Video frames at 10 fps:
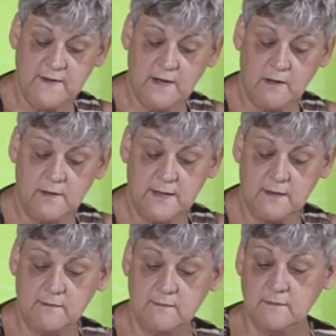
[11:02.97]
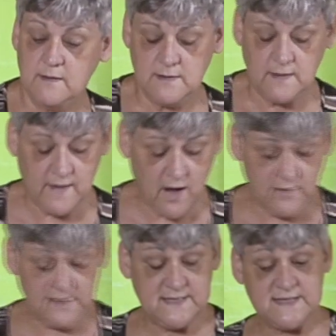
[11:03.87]
you like. So they
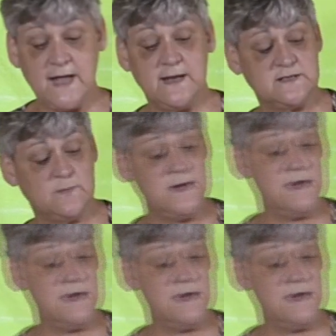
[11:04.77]
only take, so when